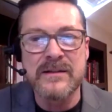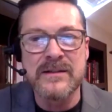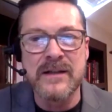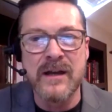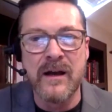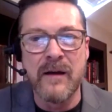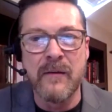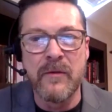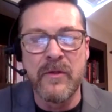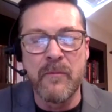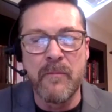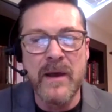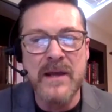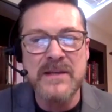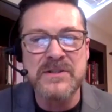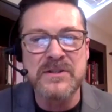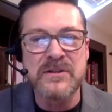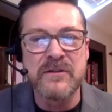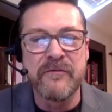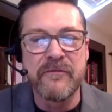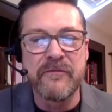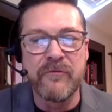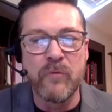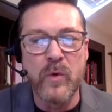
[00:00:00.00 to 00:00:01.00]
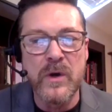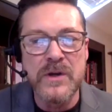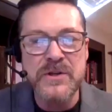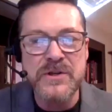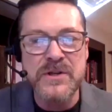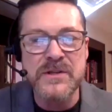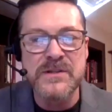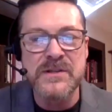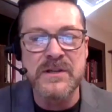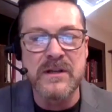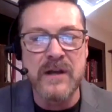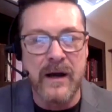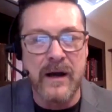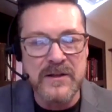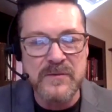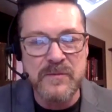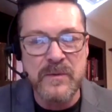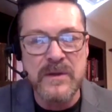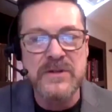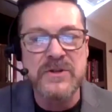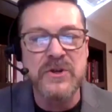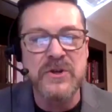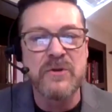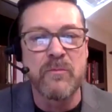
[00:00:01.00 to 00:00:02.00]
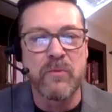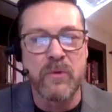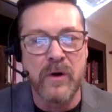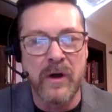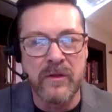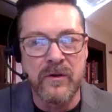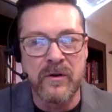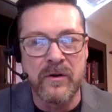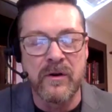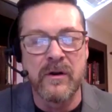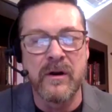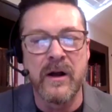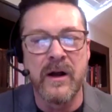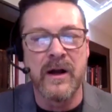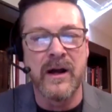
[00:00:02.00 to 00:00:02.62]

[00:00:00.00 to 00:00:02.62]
the best of wishes and Godspeed to you, brother.